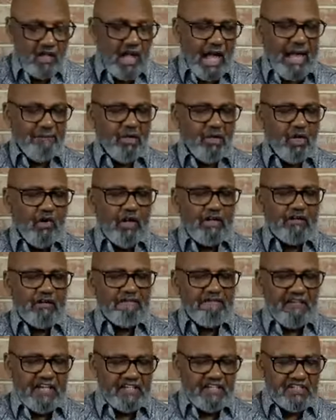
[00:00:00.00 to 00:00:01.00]
I'm going
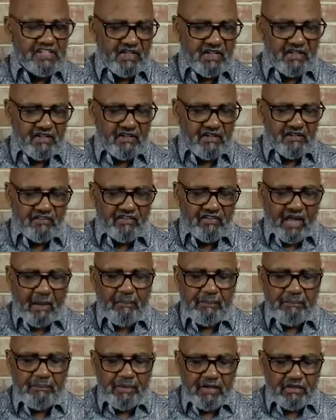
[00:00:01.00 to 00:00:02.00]
to fish,
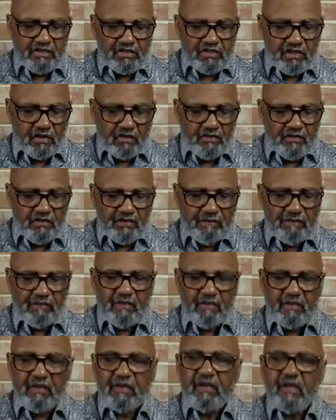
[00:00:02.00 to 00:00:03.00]
Simon Peter told them,
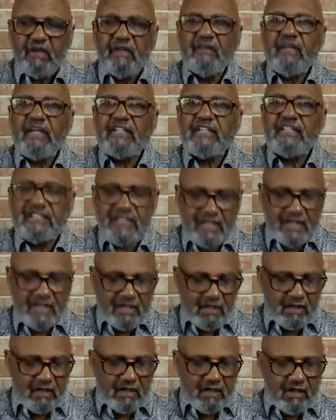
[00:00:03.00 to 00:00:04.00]
and they
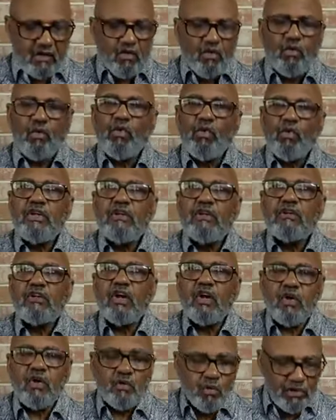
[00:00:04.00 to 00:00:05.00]
said, We'll
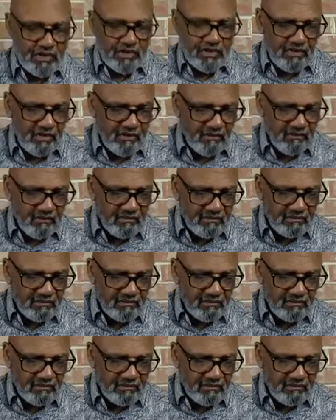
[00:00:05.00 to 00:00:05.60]
go with you.